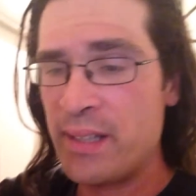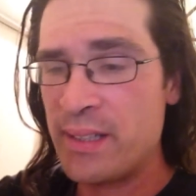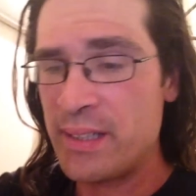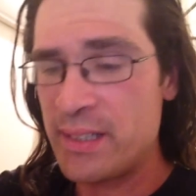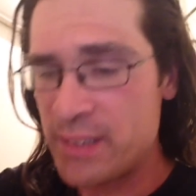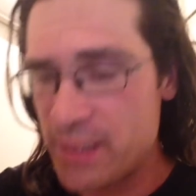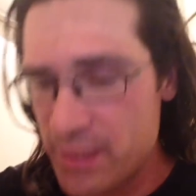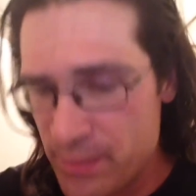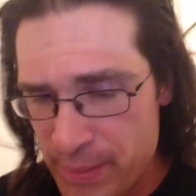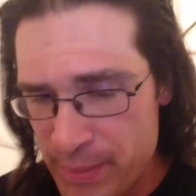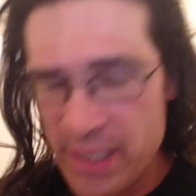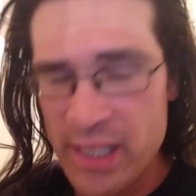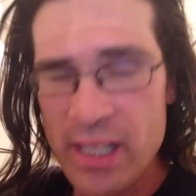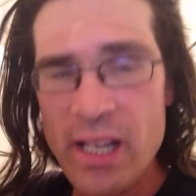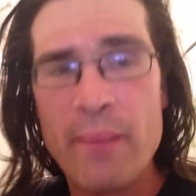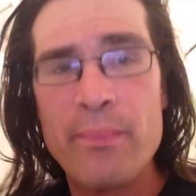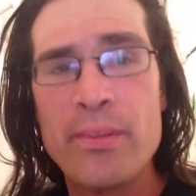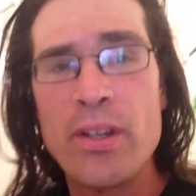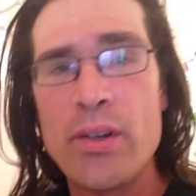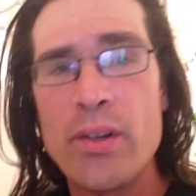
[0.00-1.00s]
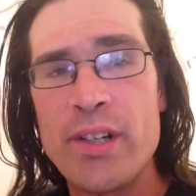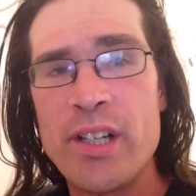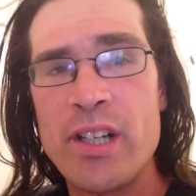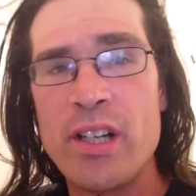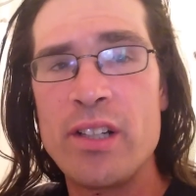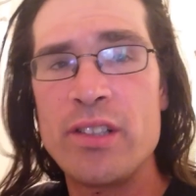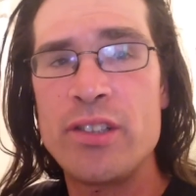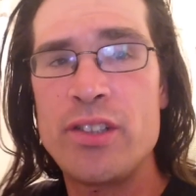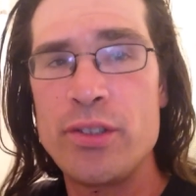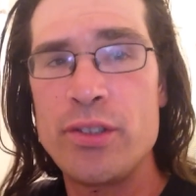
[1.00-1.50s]
This is being uploaded
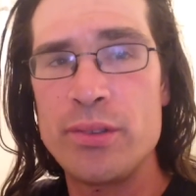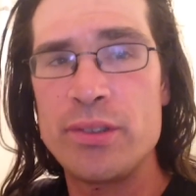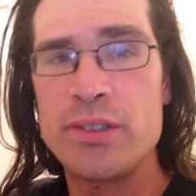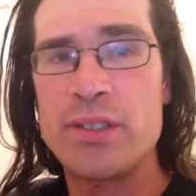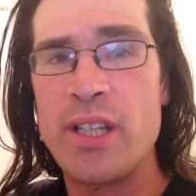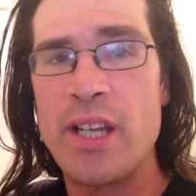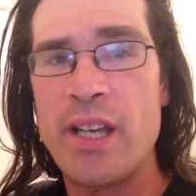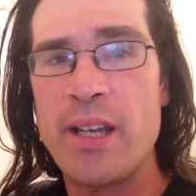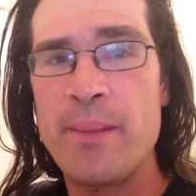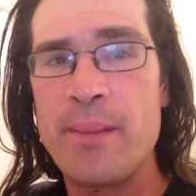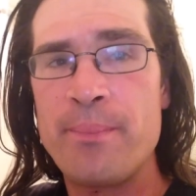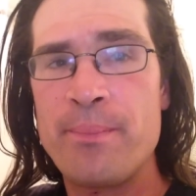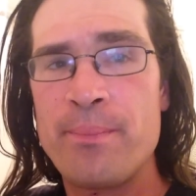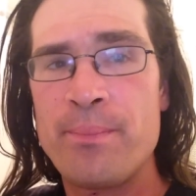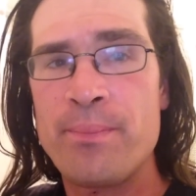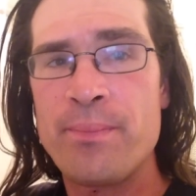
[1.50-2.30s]
on Tuesday.